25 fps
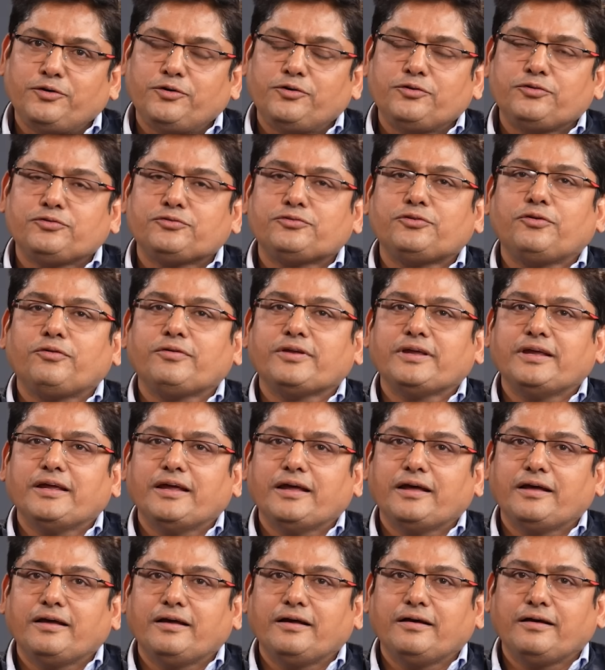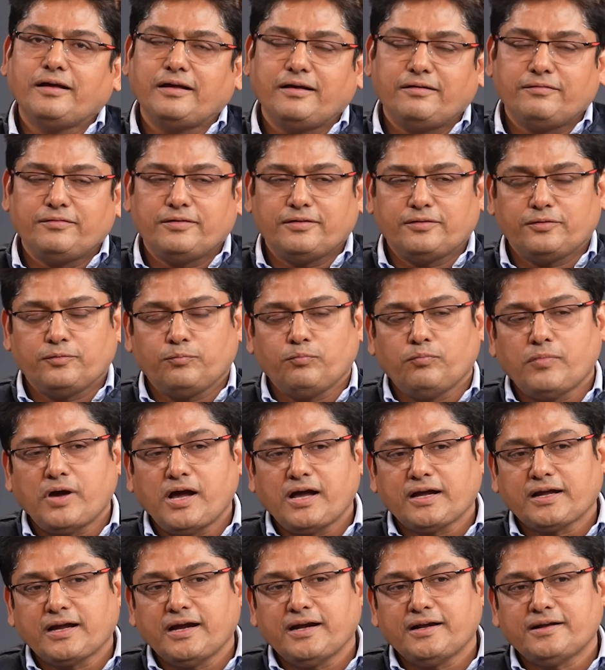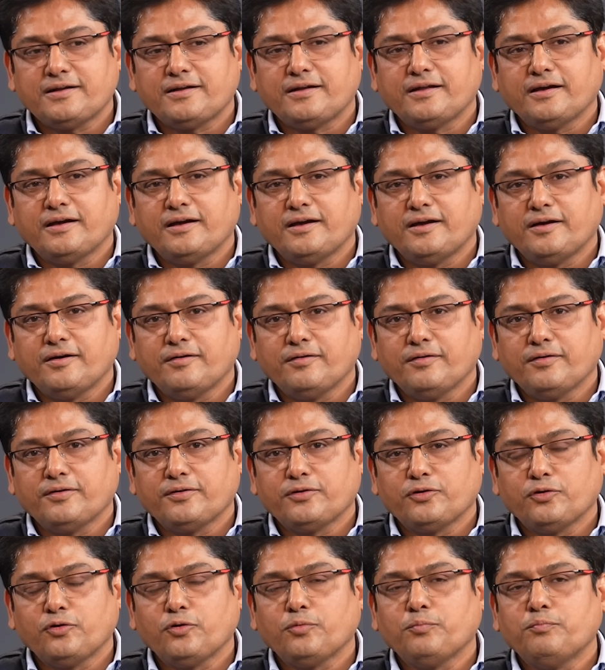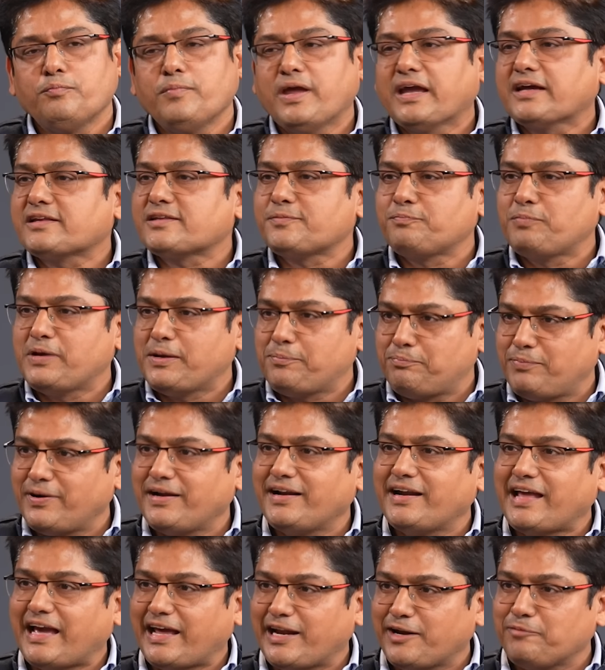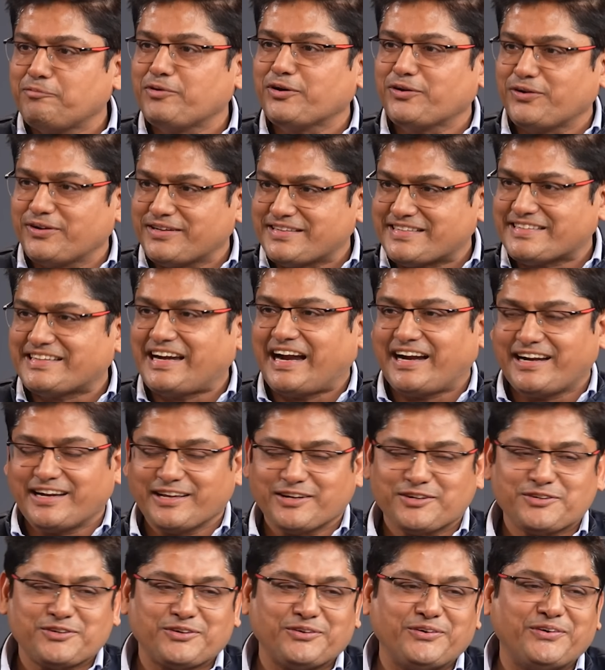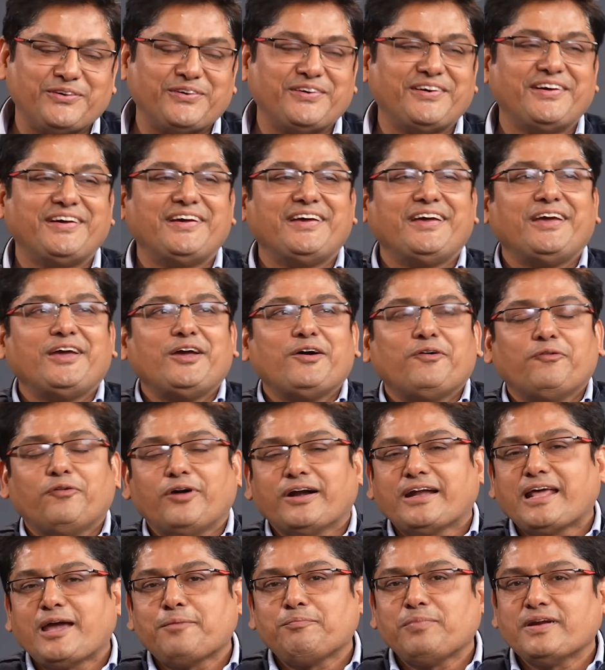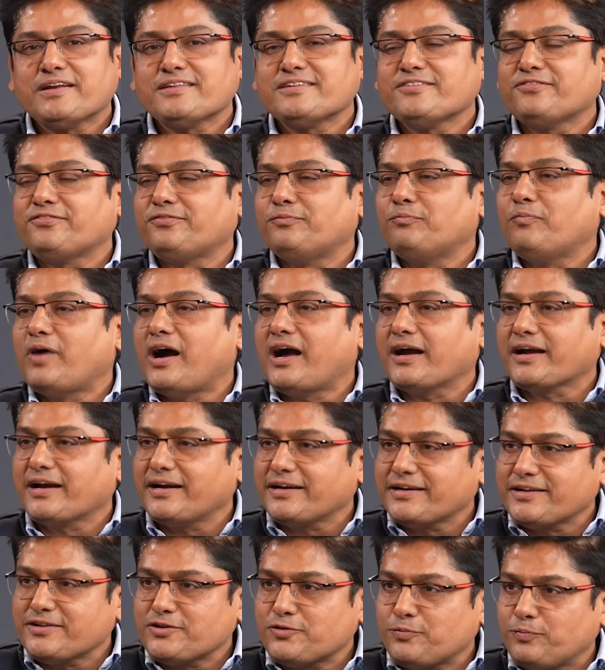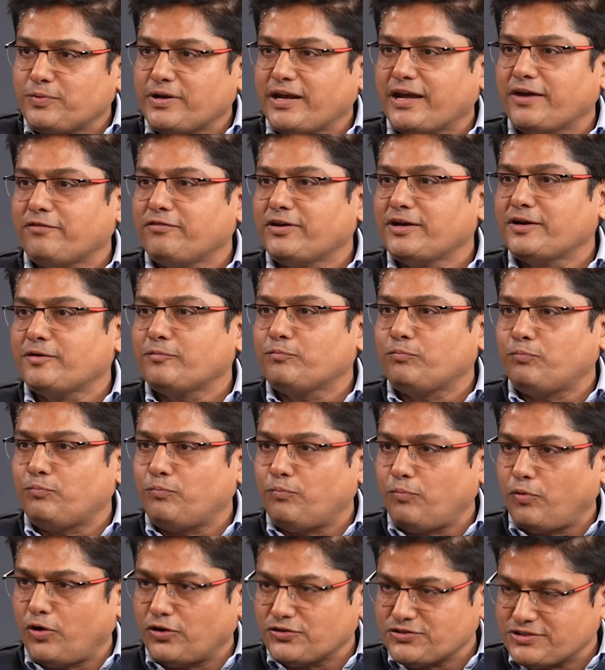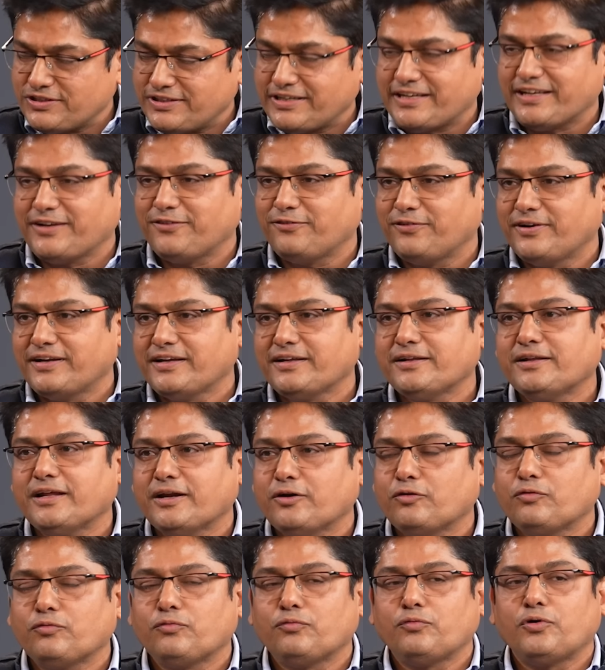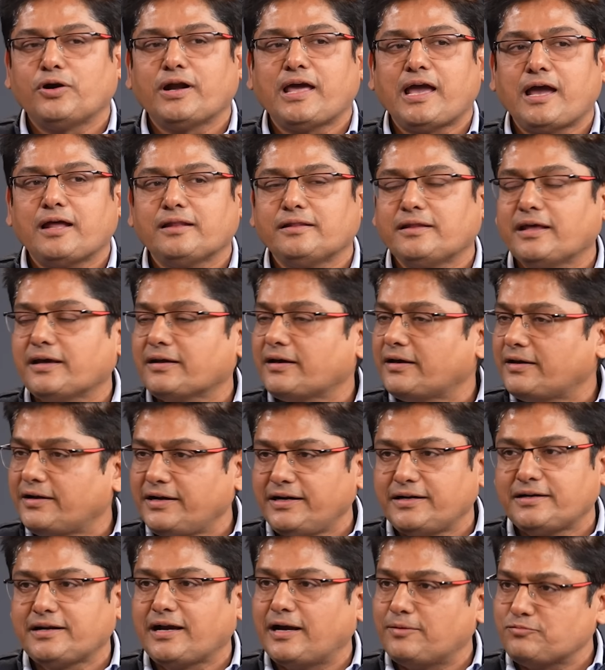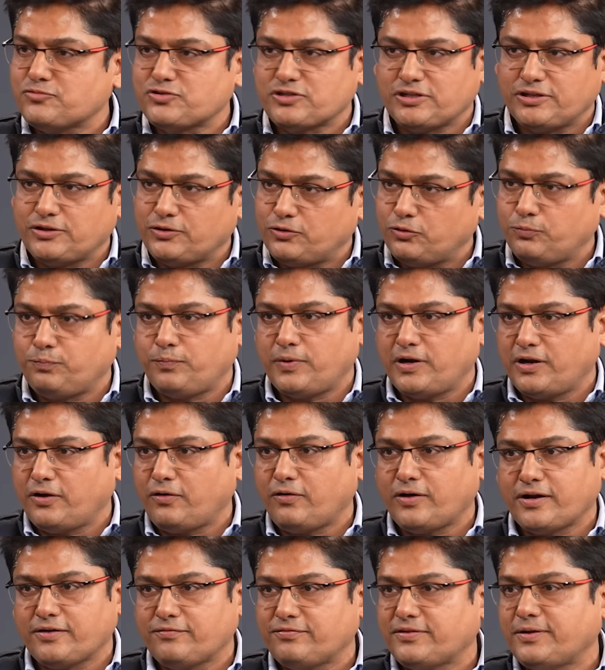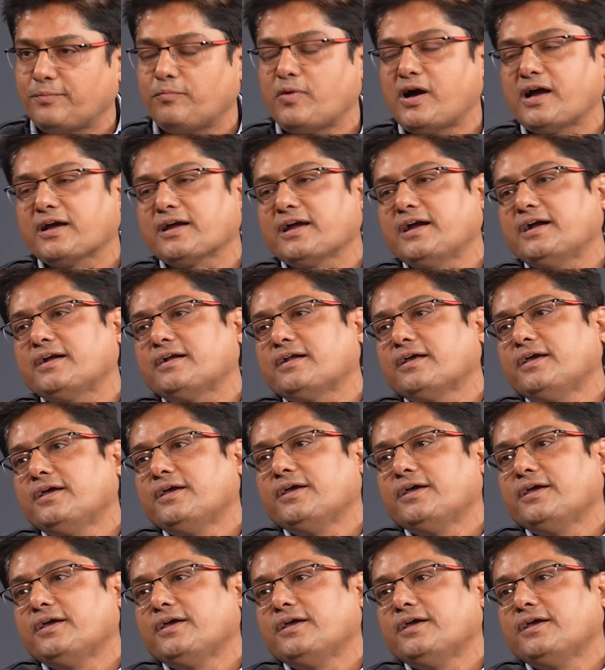So market makes people dynamic or static. So what happens if market is behaving positively, then the greed comes into play, or if the market